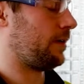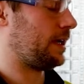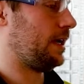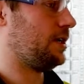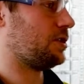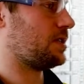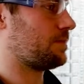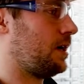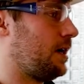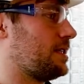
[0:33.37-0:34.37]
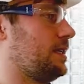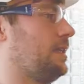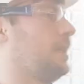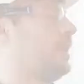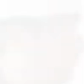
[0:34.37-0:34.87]
Regulations Part E.
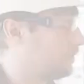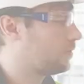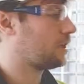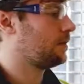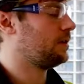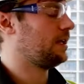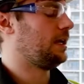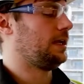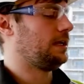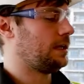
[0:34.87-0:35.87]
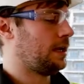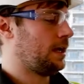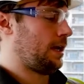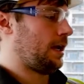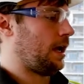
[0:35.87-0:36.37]
Approved Document E
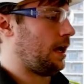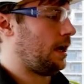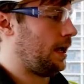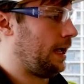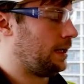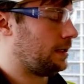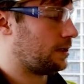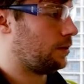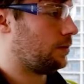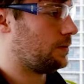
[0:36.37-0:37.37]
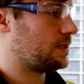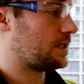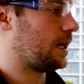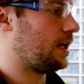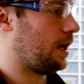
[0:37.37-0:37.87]

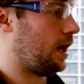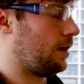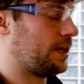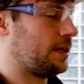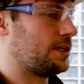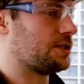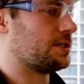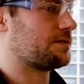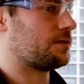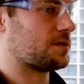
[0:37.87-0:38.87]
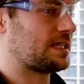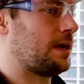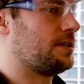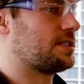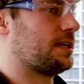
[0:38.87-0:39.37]
includes regulations for
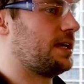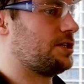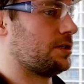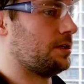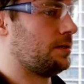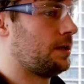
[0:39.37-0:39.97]
sound insulation